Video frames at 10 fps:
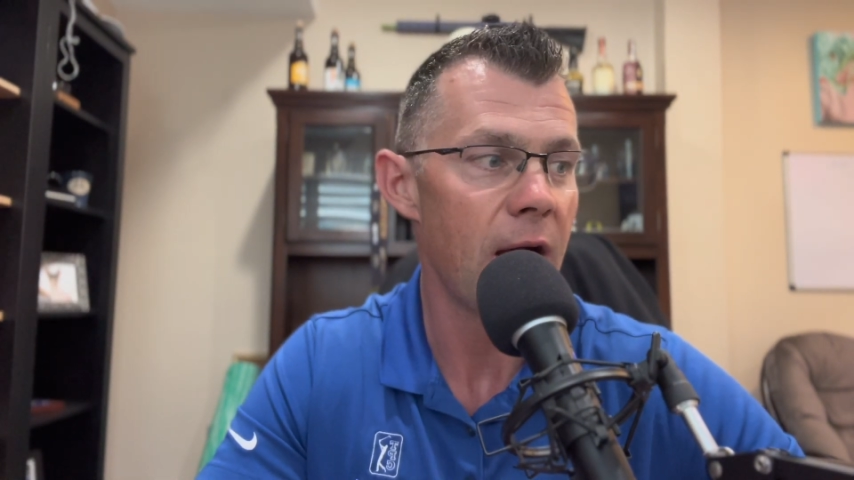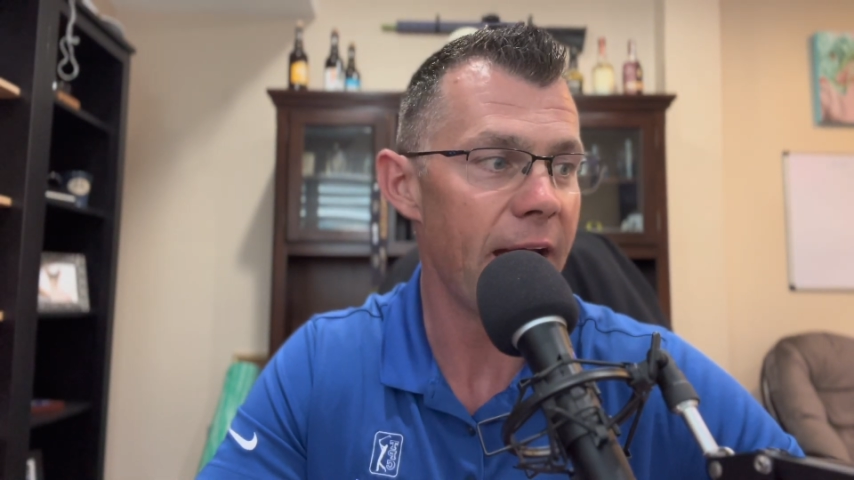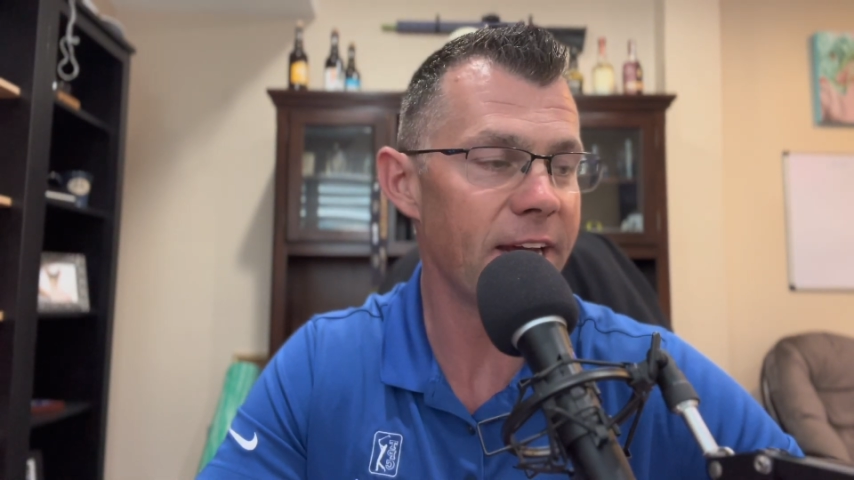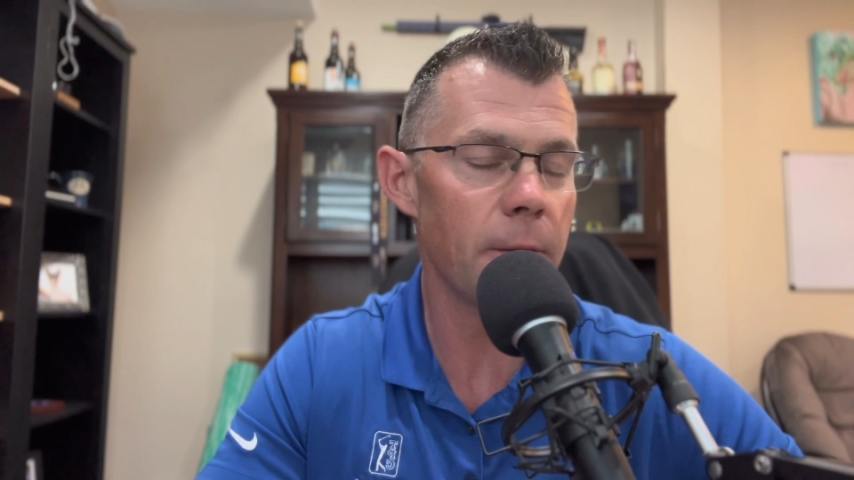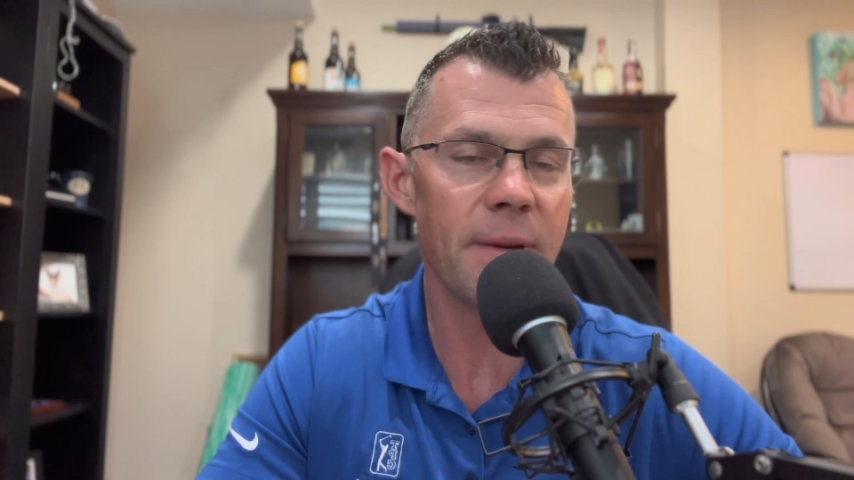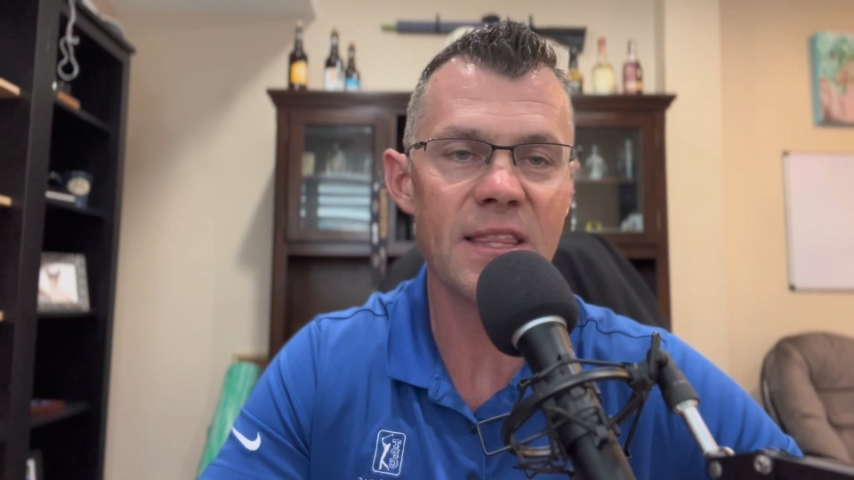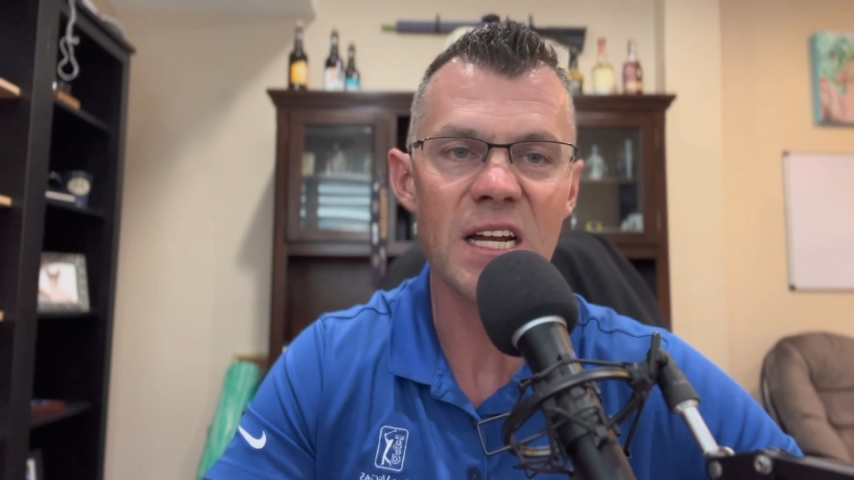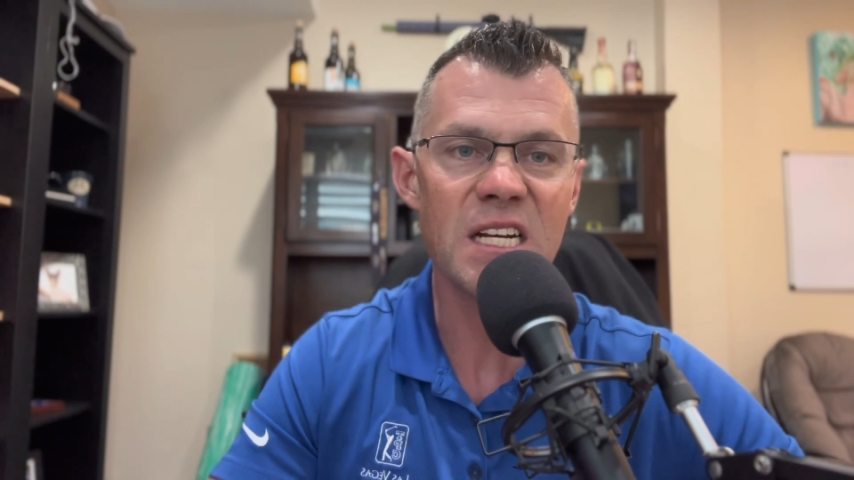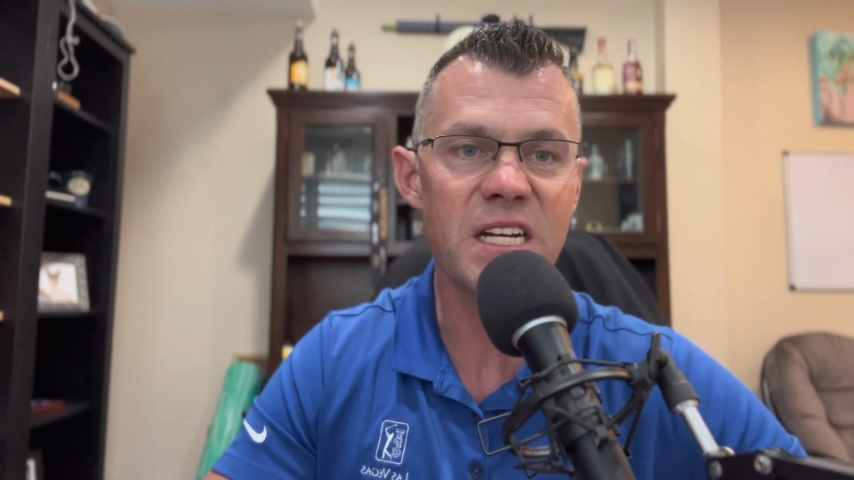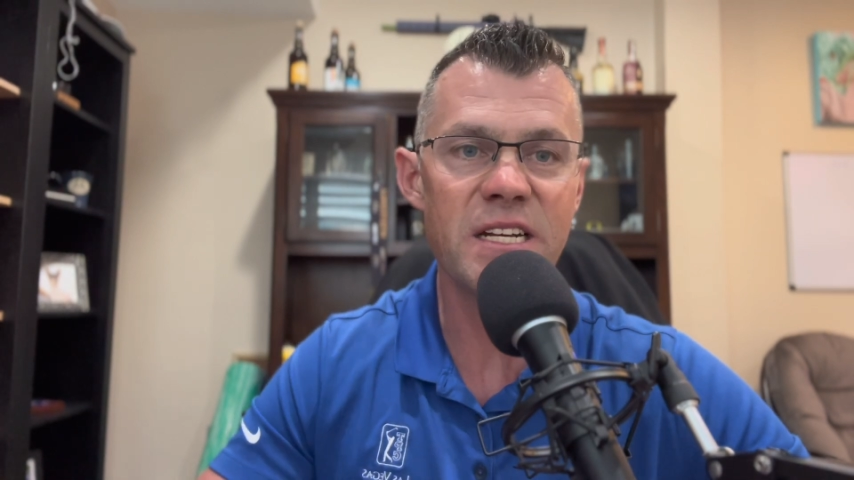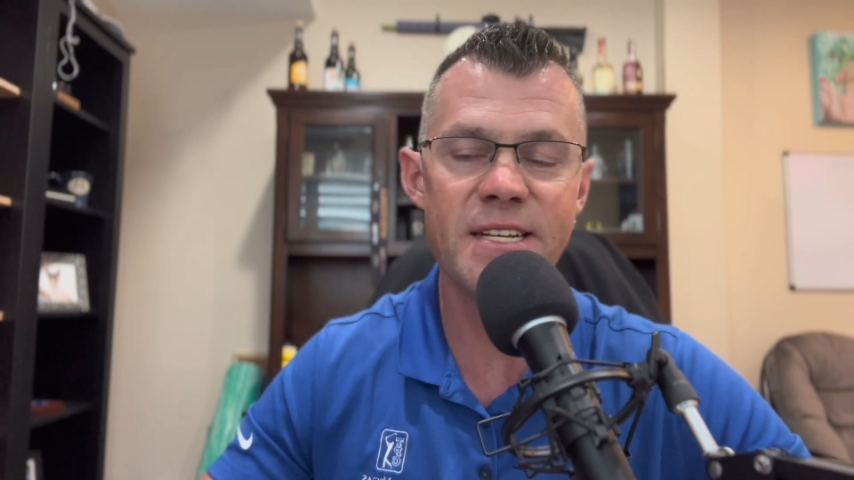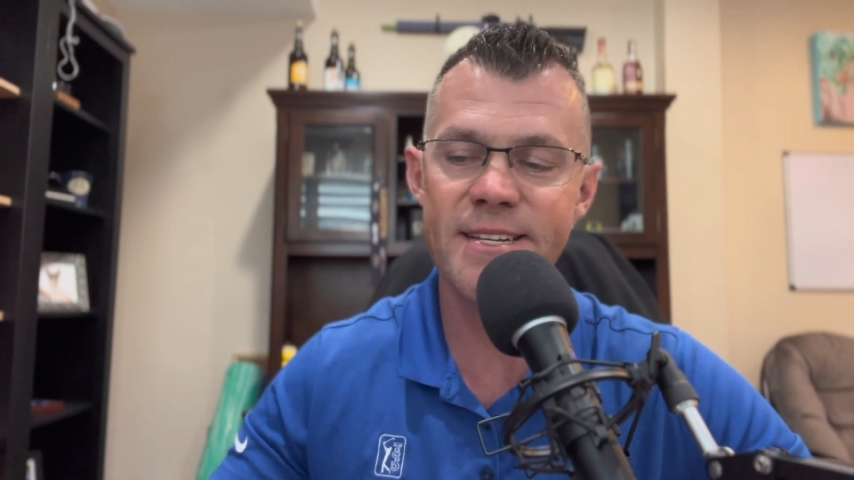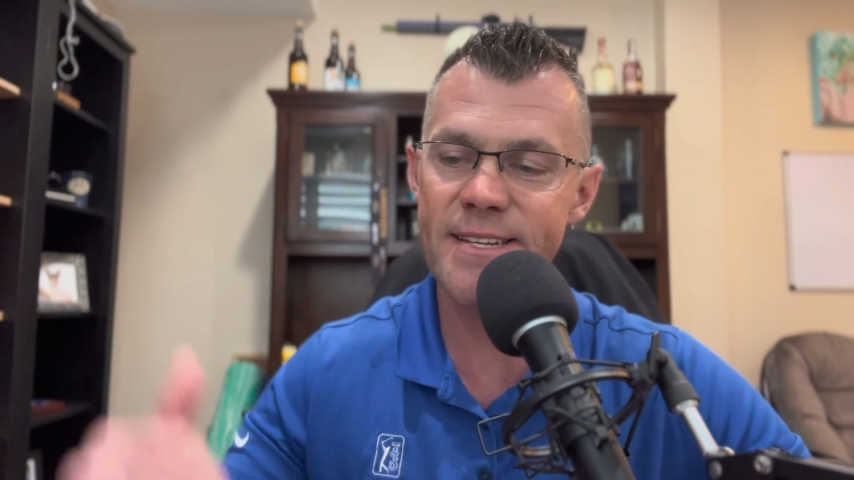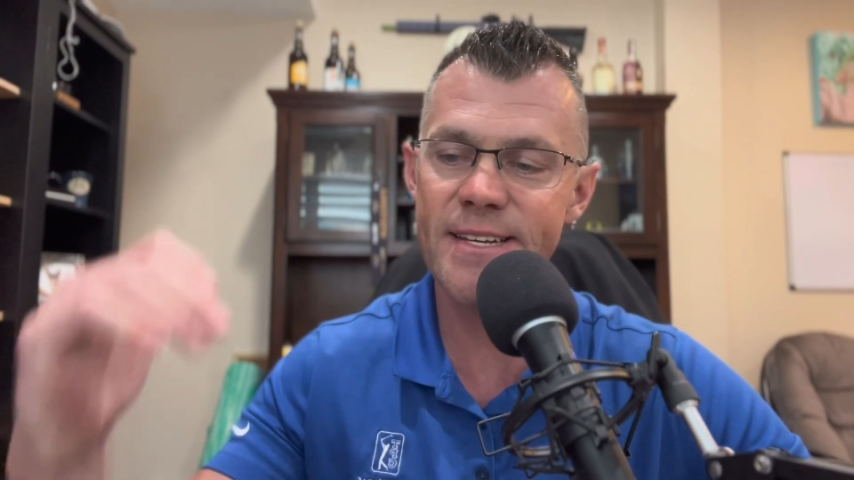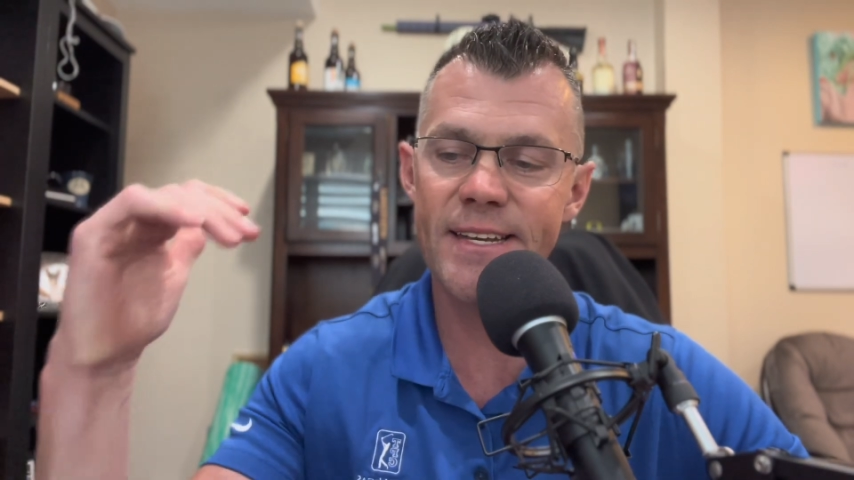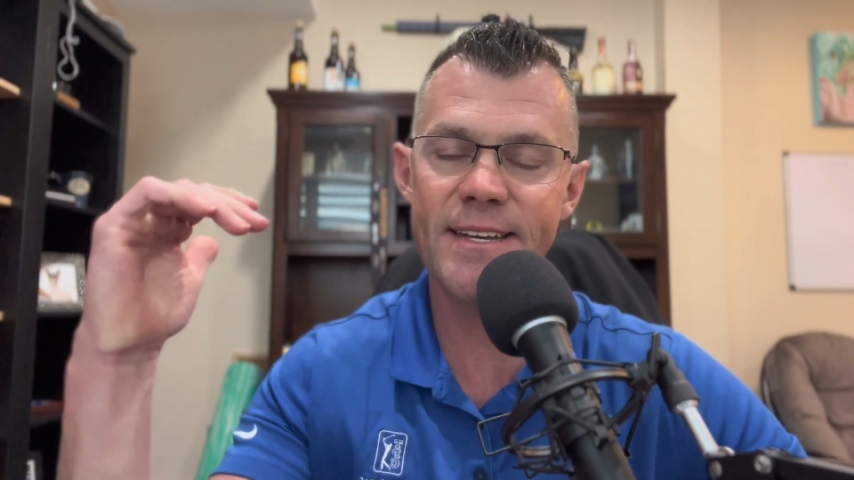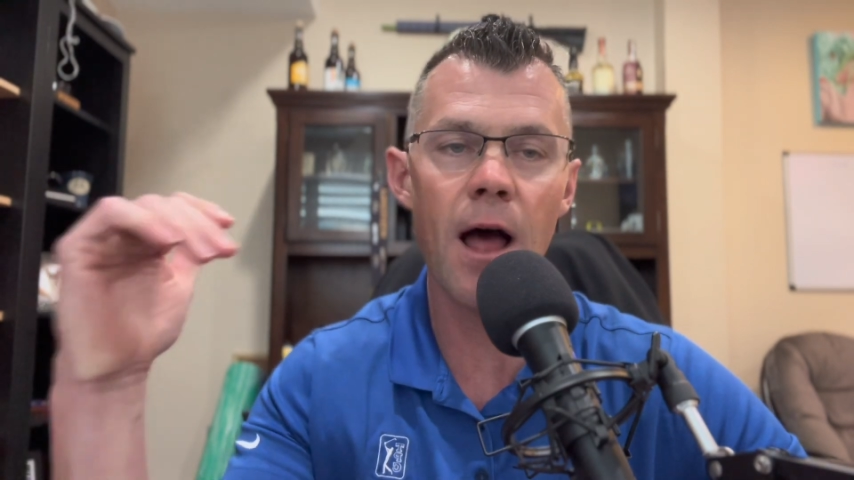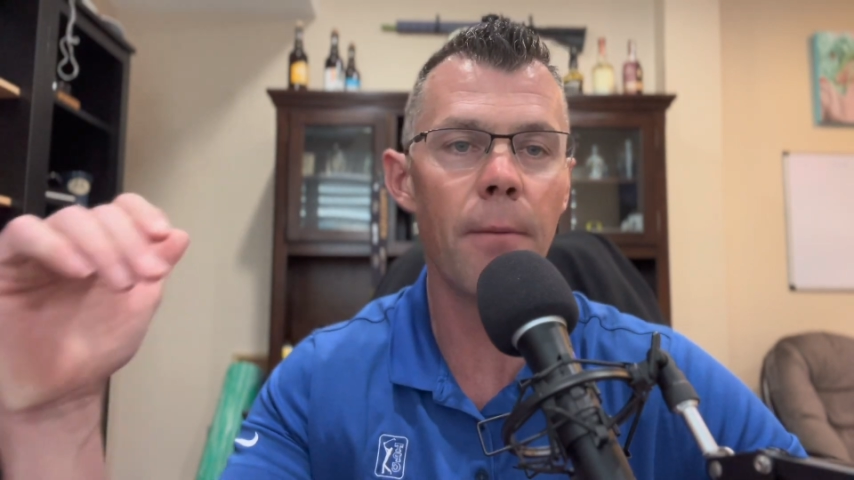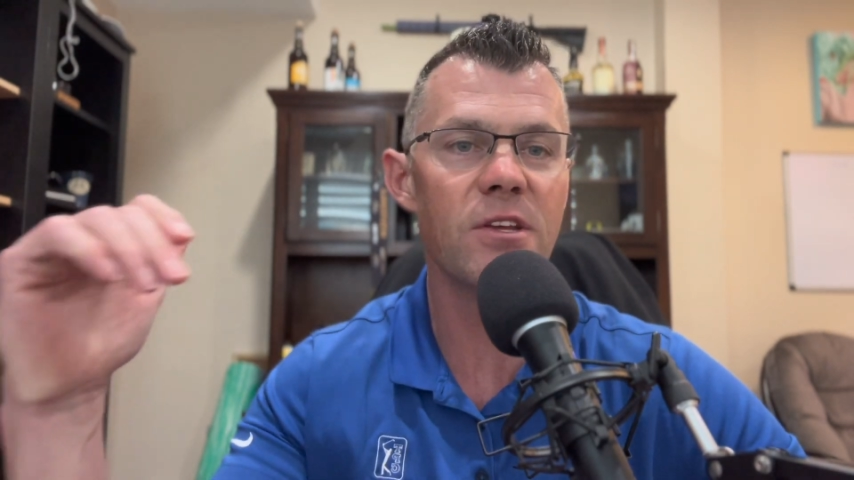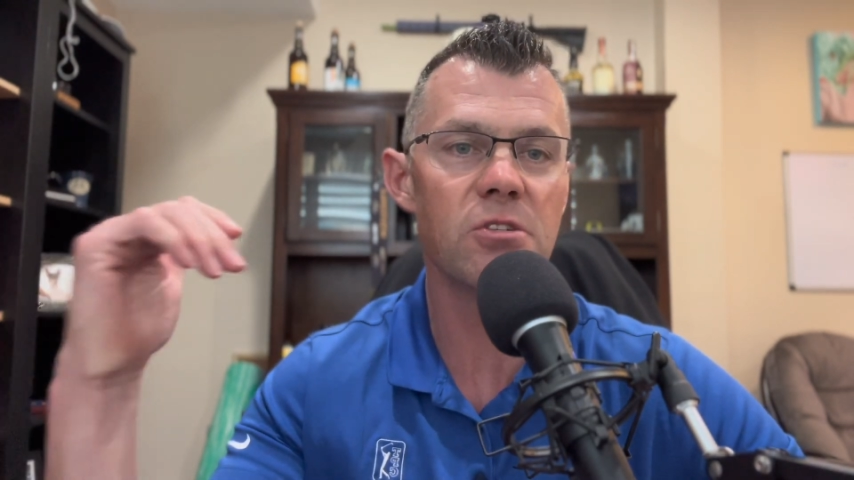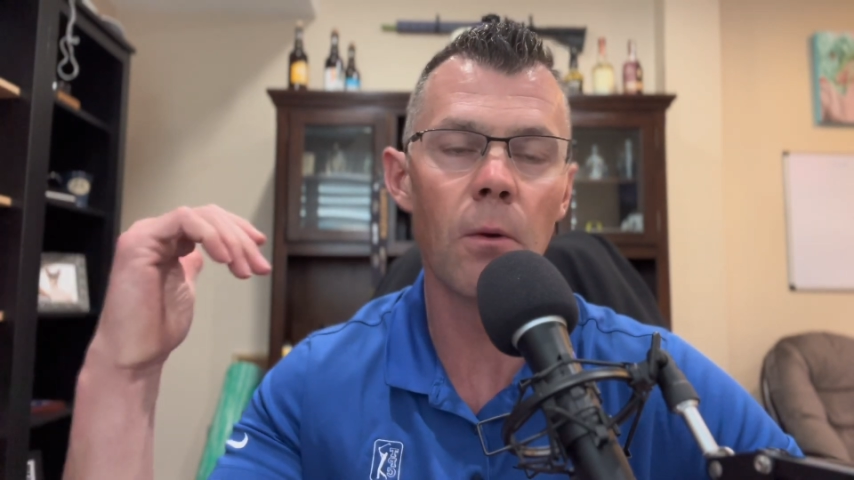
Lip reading: It could be the dumbest,